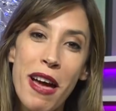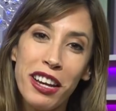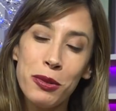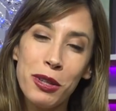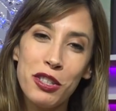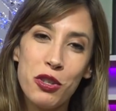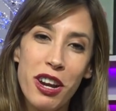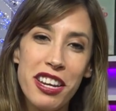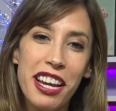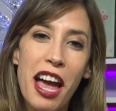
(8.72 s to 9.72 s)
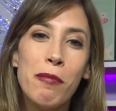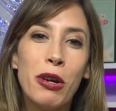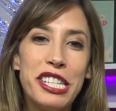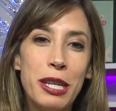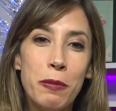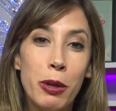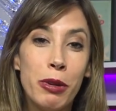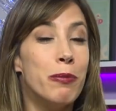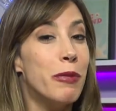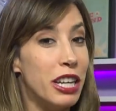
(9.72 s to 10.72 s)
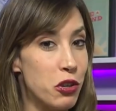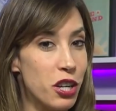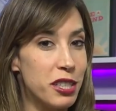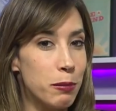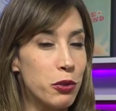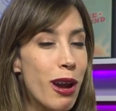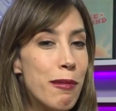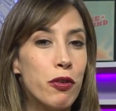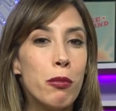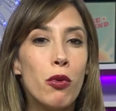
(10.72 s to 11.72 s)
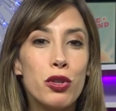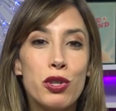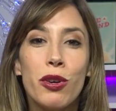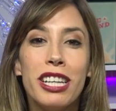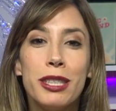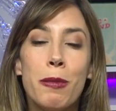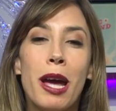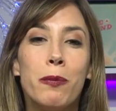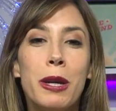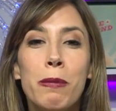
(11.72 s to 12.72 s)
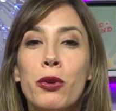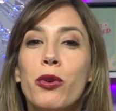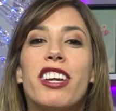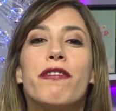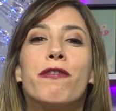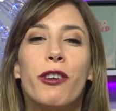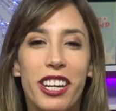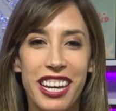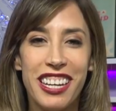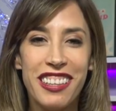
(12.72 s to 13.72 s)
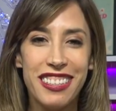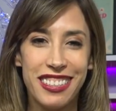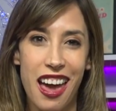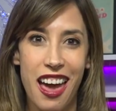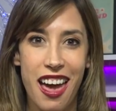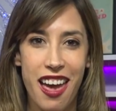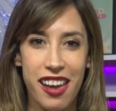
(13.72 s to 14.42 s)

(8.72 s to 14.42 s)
back to What's Trending. I'm Martine Bierman. Make sure to subscribe for more stories about people who get freaky in the sky.